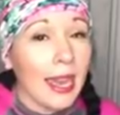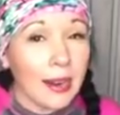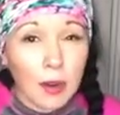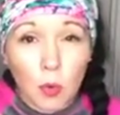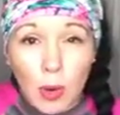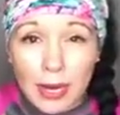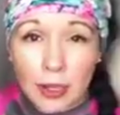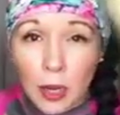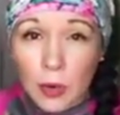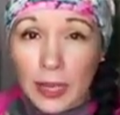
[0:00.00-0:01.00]
and way to
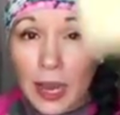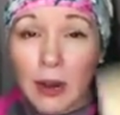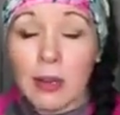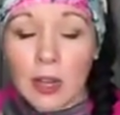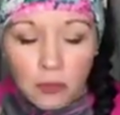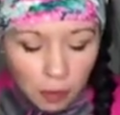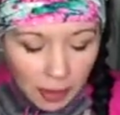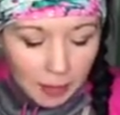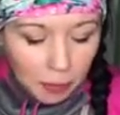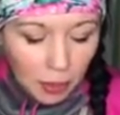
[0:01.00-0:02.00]
go. Now, for
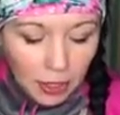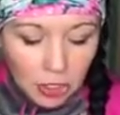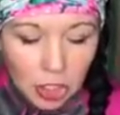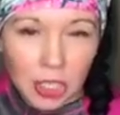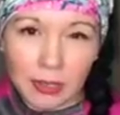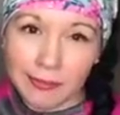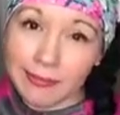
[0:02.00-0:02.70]
my brush,